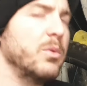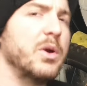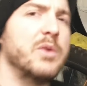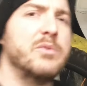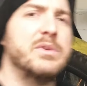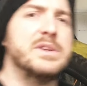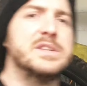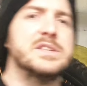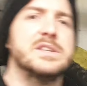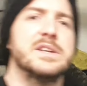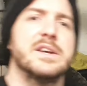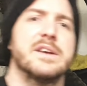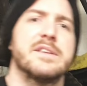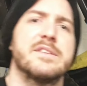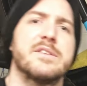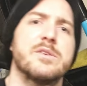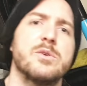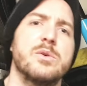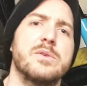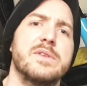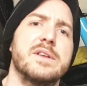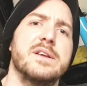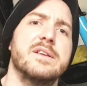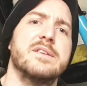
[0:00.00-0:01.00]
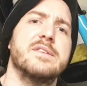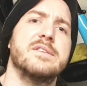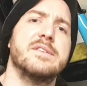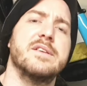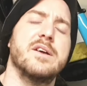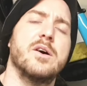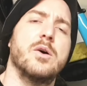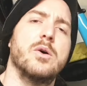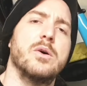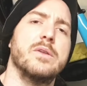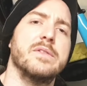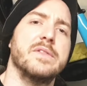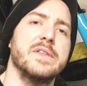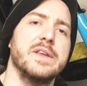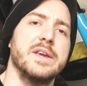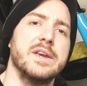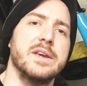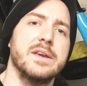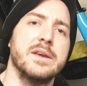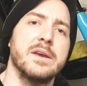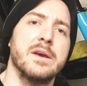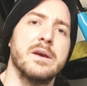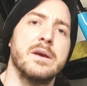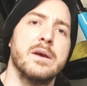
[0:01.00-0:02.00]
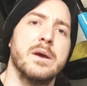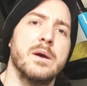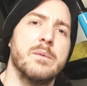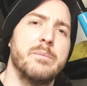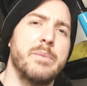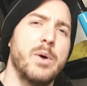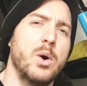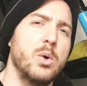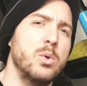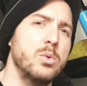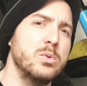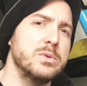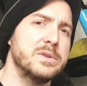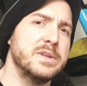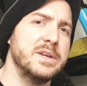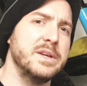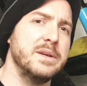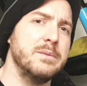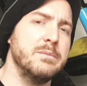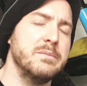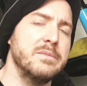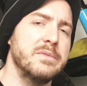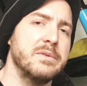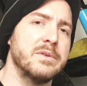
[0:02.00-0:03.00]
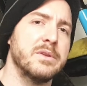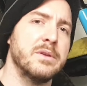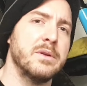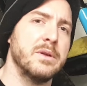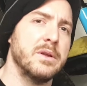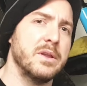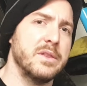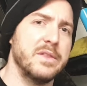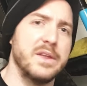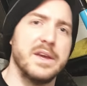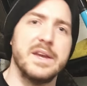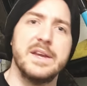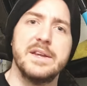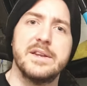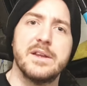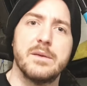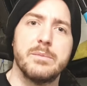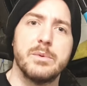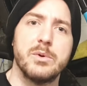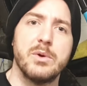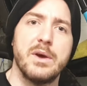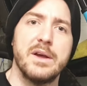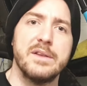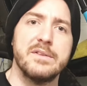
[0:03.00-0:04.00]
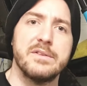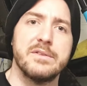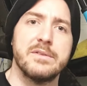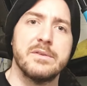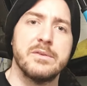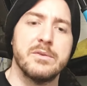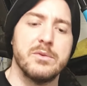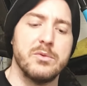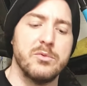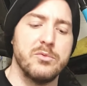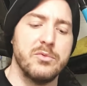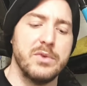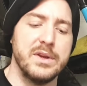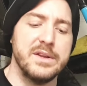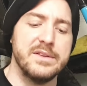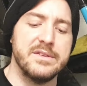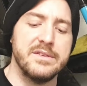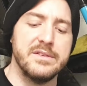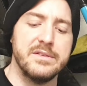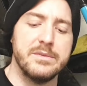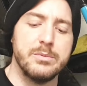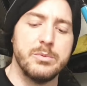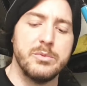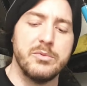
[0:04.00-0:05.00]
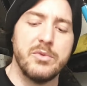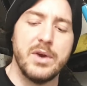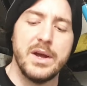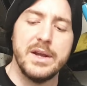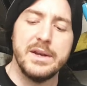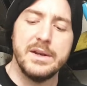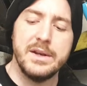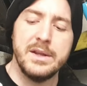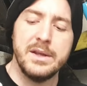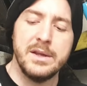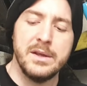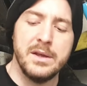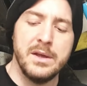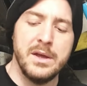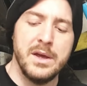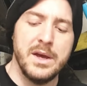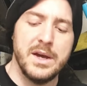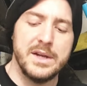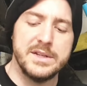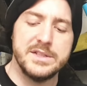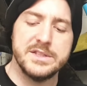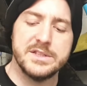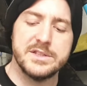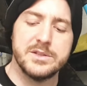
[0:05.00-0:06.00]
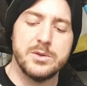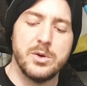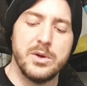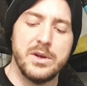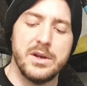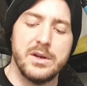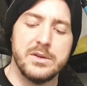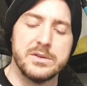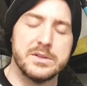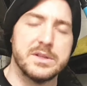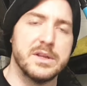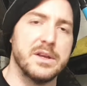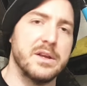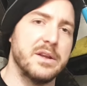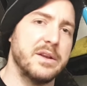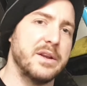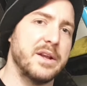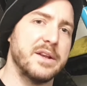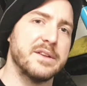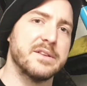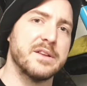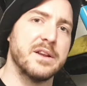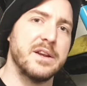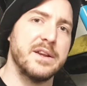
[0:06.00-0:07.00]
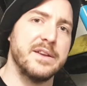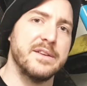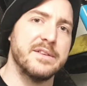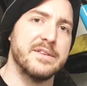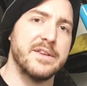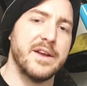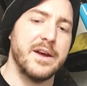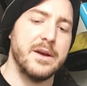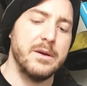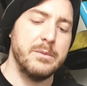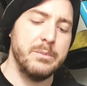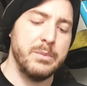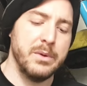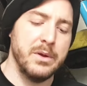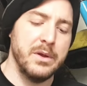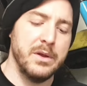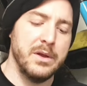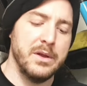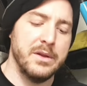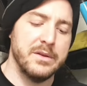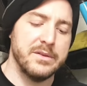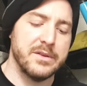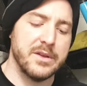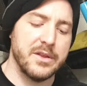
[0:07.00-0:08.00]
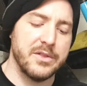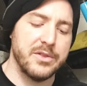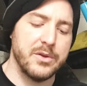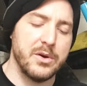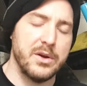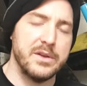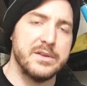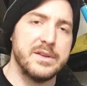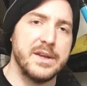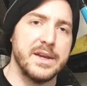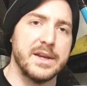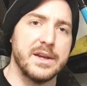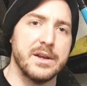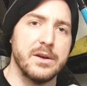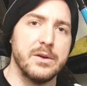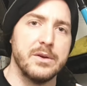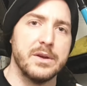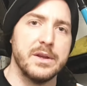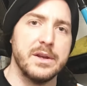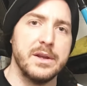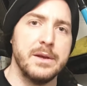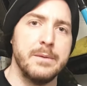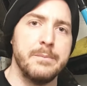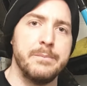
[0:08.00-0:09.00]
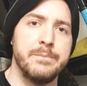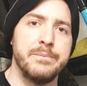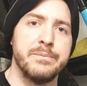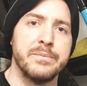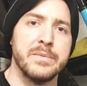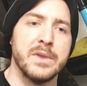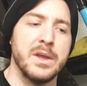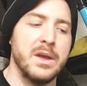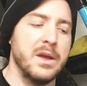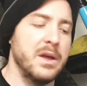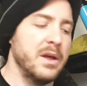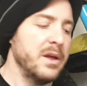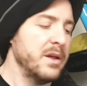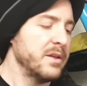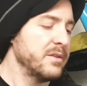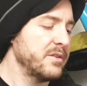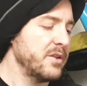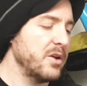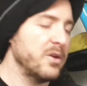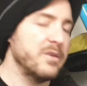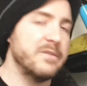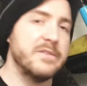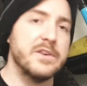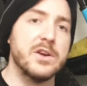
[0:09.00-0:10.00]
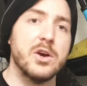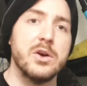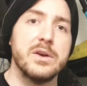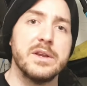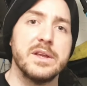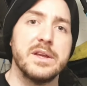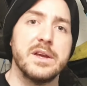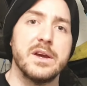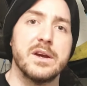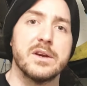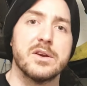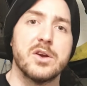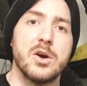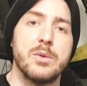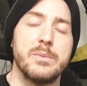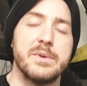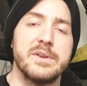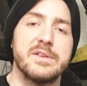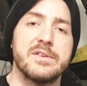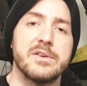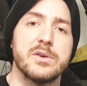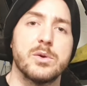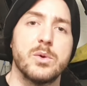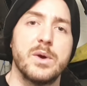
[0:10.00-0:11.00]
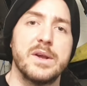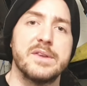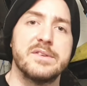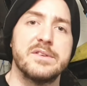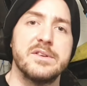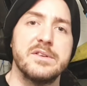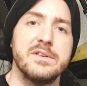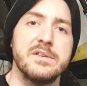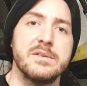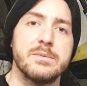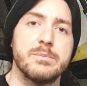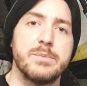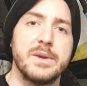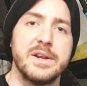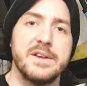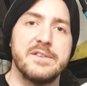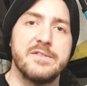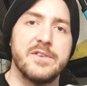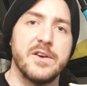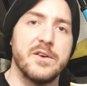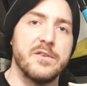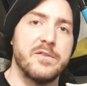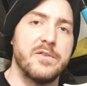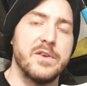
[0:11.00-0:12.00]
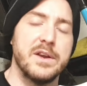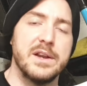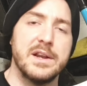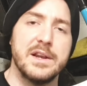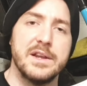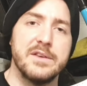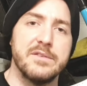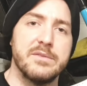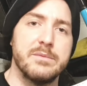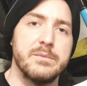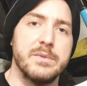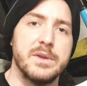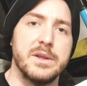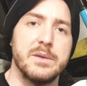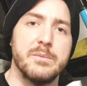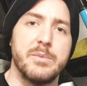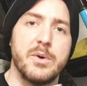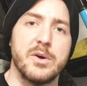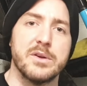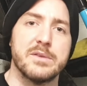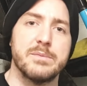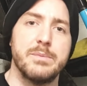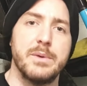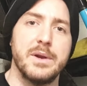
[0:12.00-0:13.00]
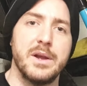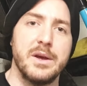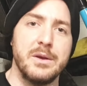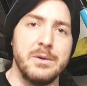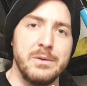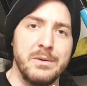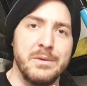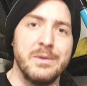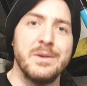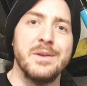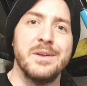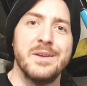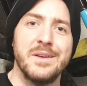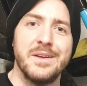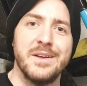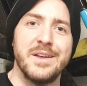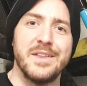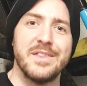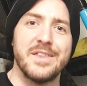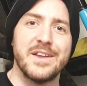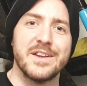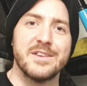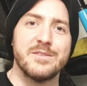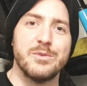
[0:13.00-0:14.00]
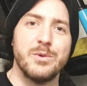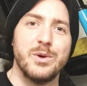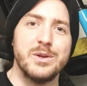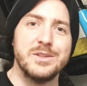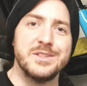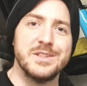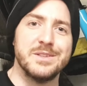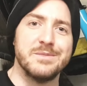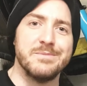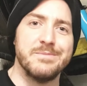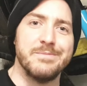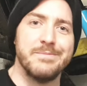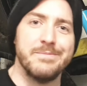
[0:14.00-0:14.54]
originally I saw this on the pole teams, the EWS racers were riding it. I just thought it looked a nice clean setup, so I thought I'd take a look at it. So if you've got any comments or questions, please feel free to leave them in the box below. And thanks for watching.